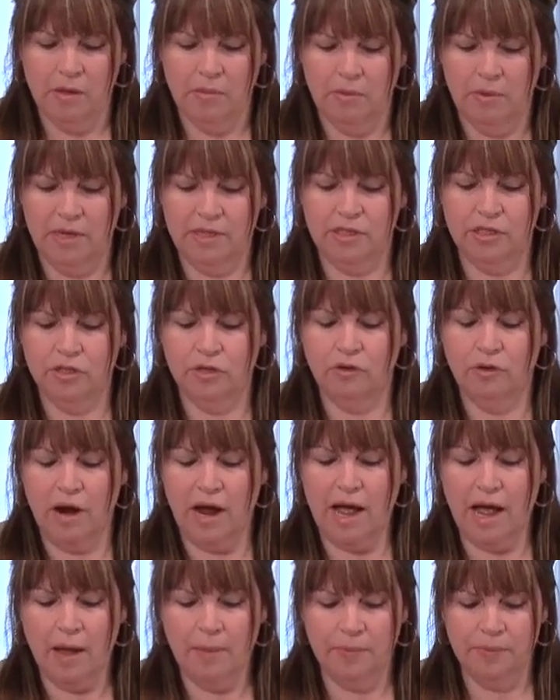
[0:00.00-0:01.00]
my
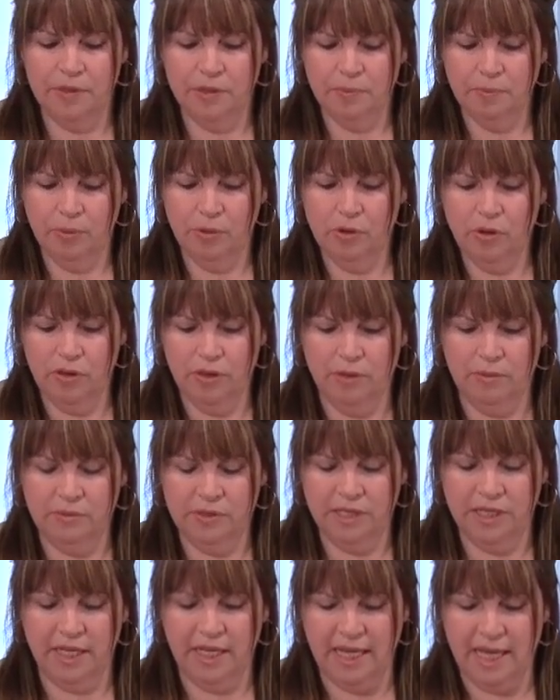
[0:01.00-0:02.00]
scraps, pull them
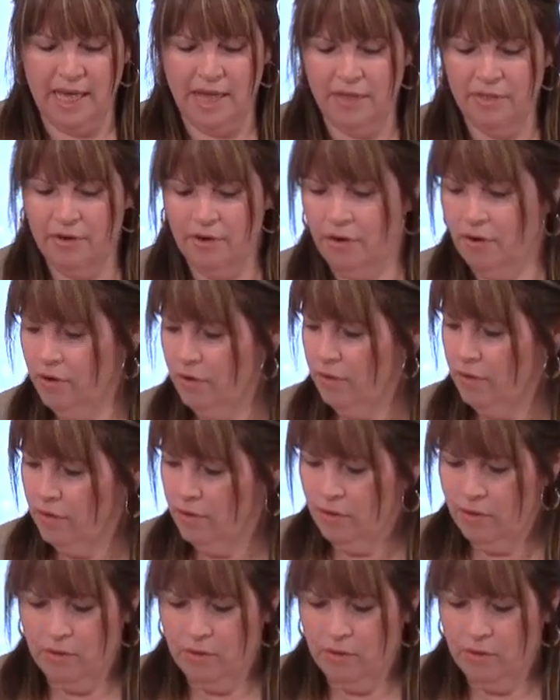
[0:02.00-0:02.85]
together,